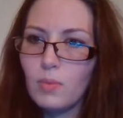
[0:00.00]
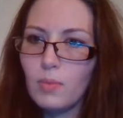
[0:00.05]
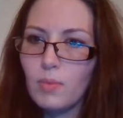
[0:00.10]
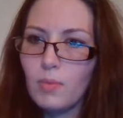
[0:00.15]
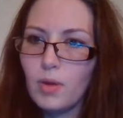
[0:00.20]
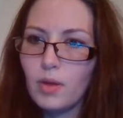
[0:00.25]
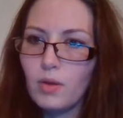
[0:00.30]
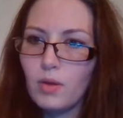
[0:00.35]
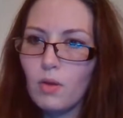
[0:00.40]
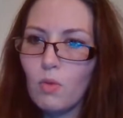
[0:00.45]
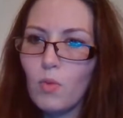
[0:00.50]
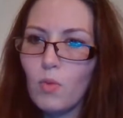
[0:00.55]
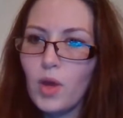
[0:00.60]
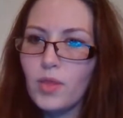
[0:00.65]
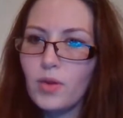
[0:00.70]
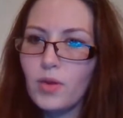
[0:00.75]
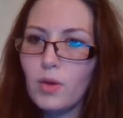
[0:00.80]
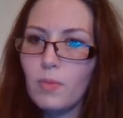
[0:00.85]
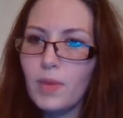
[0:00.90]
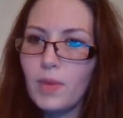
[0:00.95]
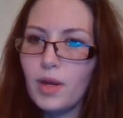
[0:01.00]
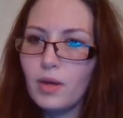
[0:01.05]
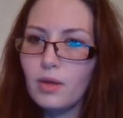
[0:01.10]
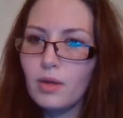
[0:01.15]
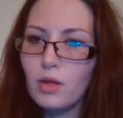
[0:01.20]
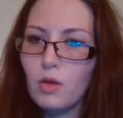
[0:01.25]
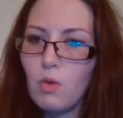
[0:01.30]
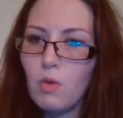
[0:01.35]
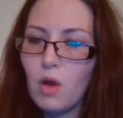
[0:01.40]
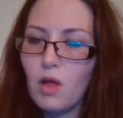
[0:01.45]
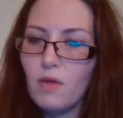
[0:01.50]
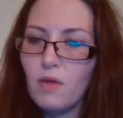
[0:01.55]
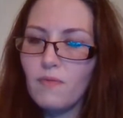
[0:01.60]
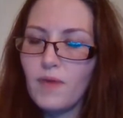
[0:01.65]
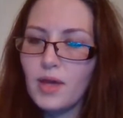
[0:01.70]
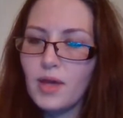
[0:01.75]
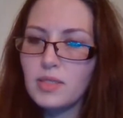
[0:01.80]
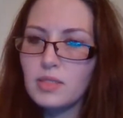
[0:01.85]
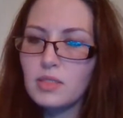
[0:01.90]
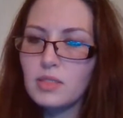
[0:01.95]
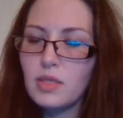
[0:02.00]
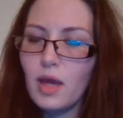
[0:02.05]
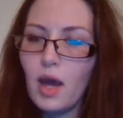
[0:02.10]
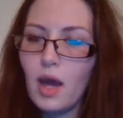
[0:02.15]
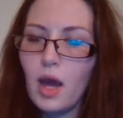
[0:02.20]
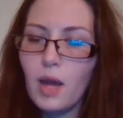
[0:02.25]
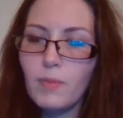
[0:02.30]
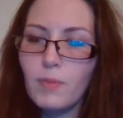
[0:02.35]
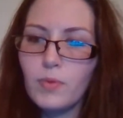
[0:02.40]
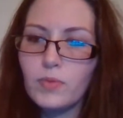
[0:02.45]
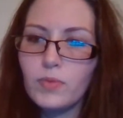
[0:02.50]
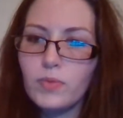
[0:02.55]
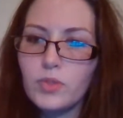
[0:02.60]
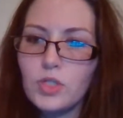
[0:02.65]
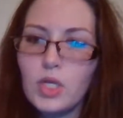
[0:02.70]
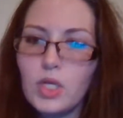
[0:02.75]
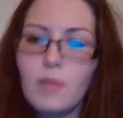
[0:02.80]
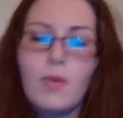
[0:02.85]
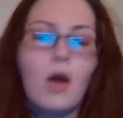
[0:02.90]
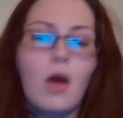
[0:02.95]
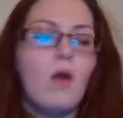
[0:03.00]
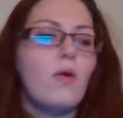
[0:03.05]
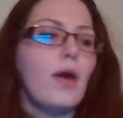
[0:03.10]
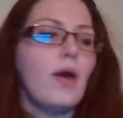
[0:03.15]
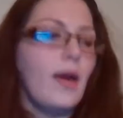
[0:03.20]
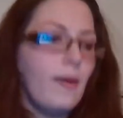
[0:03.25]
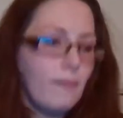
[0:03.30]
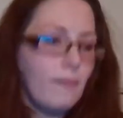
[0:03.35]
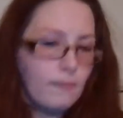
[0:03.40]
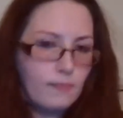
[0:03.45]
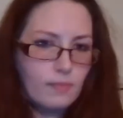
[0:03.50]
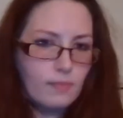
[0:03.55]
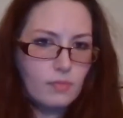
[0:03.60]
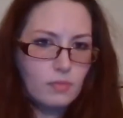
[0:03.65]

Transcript: Michael, whether America qualifies as a hybrid regime. Okay.